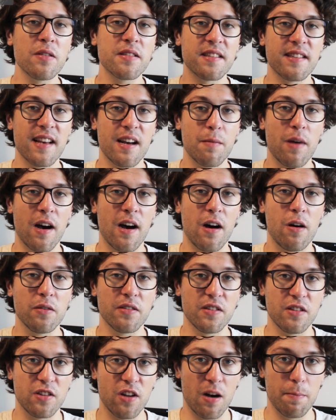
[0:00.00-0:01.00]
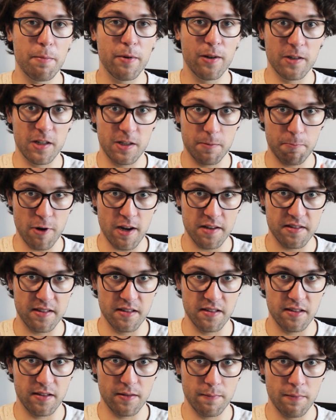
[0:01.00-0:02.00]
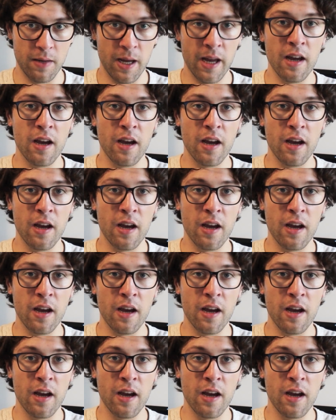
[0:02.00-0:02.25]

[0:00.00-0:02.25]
somehow stop this process?